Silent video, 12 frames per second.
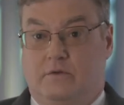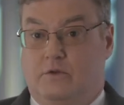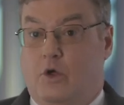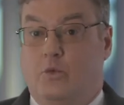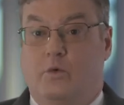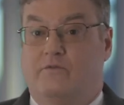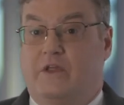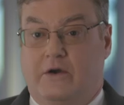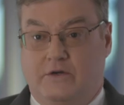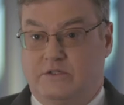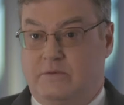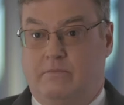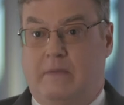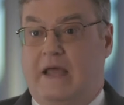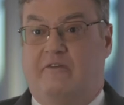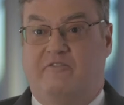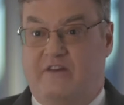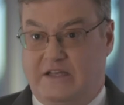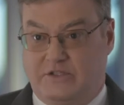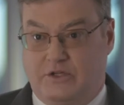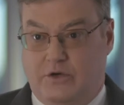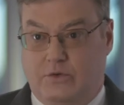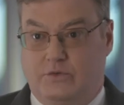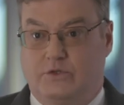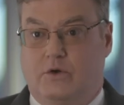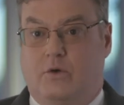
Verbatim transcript: lone wolf terrorism manifestos,